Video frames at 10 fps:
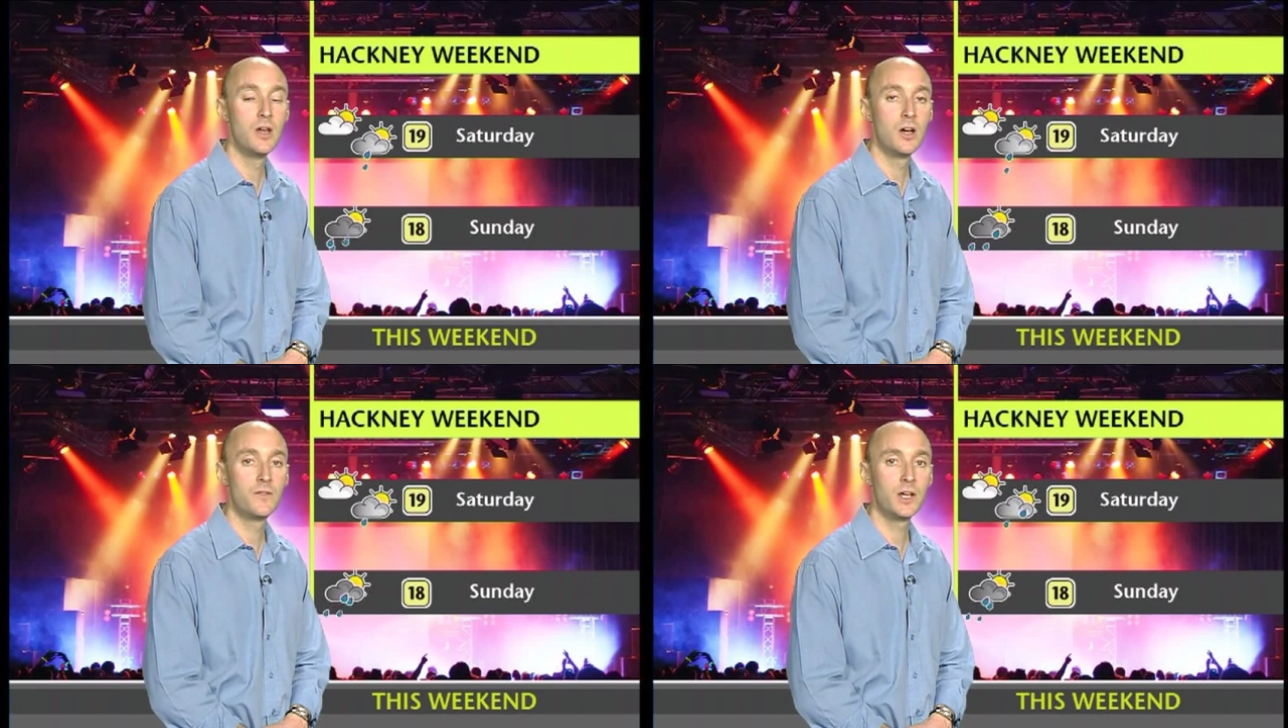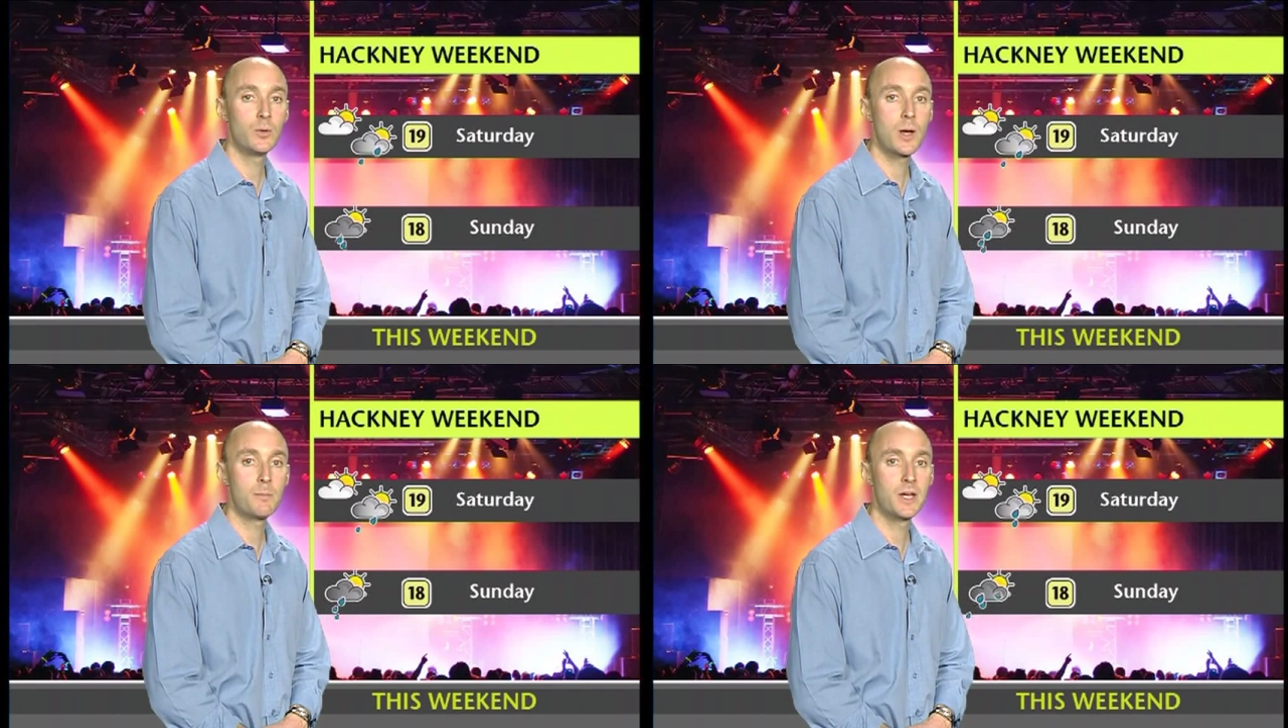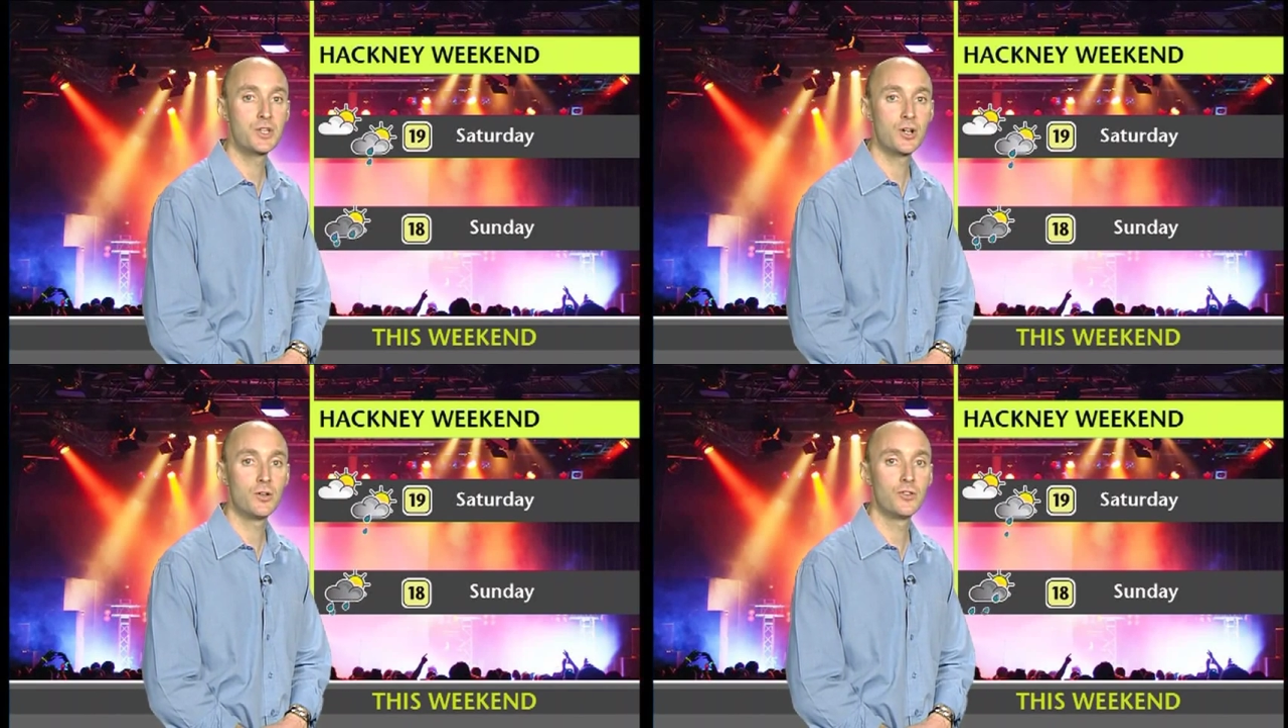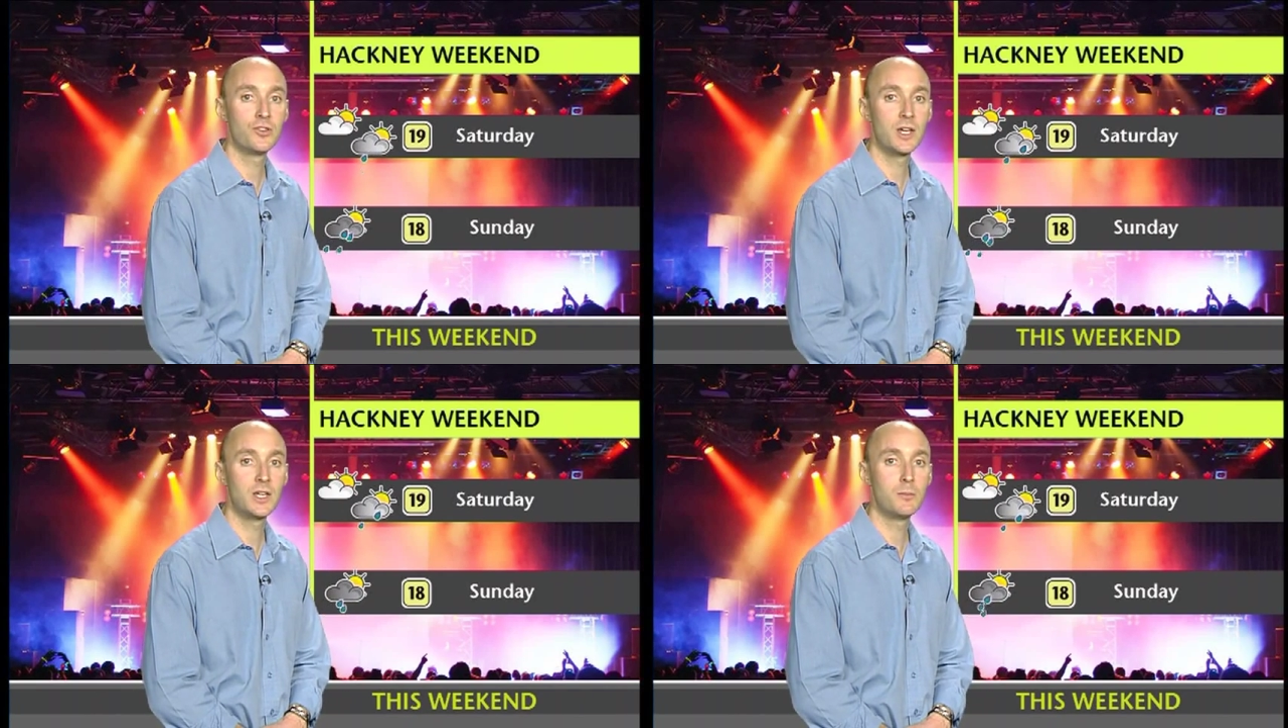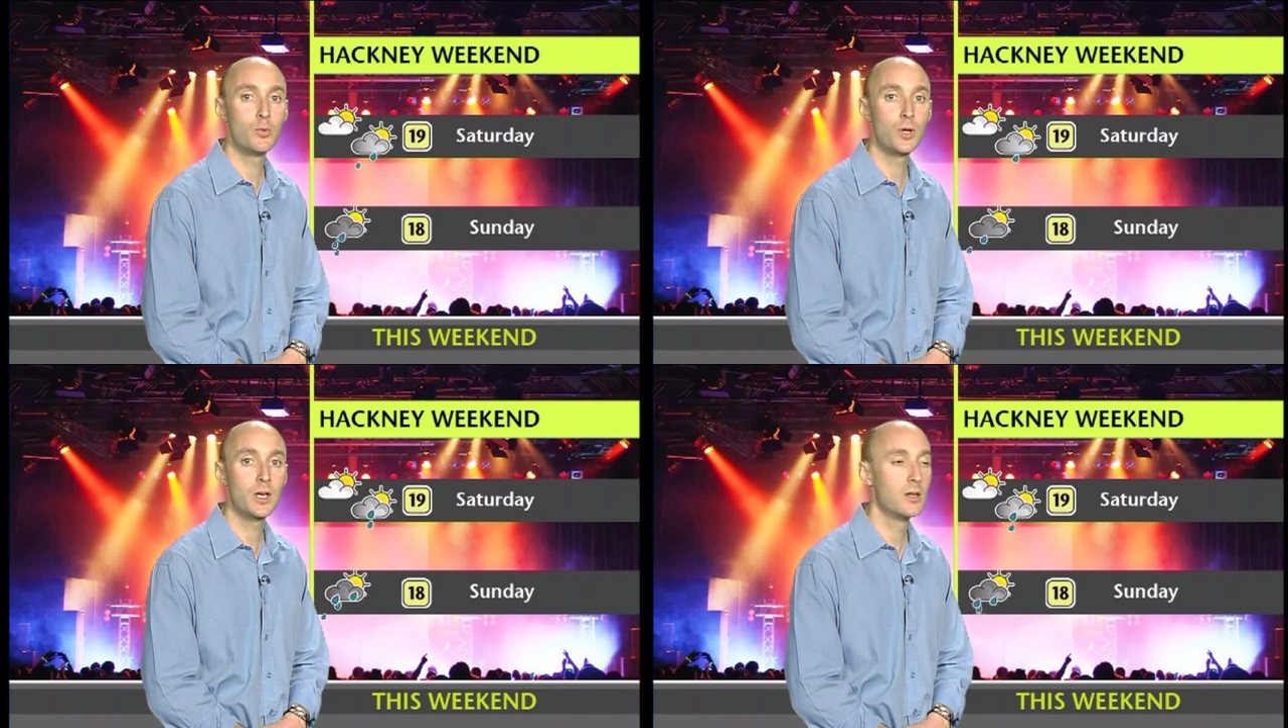a fairly wet picture on Sunday
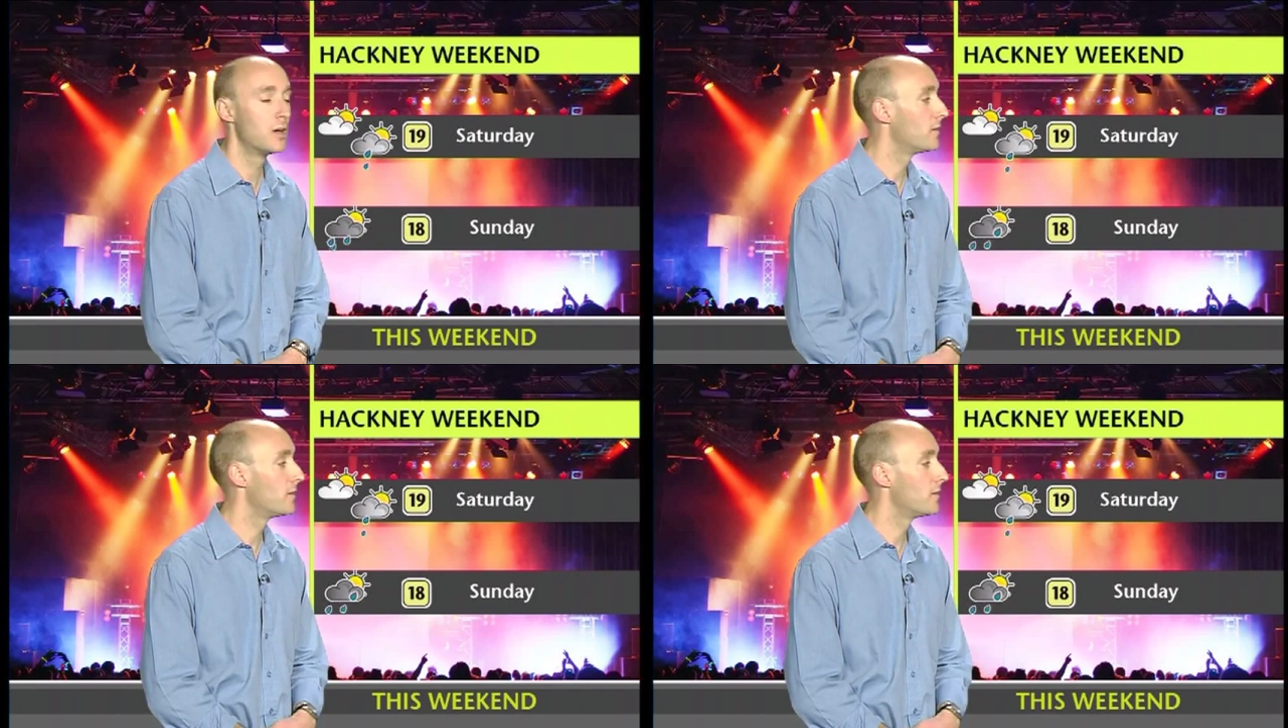morning.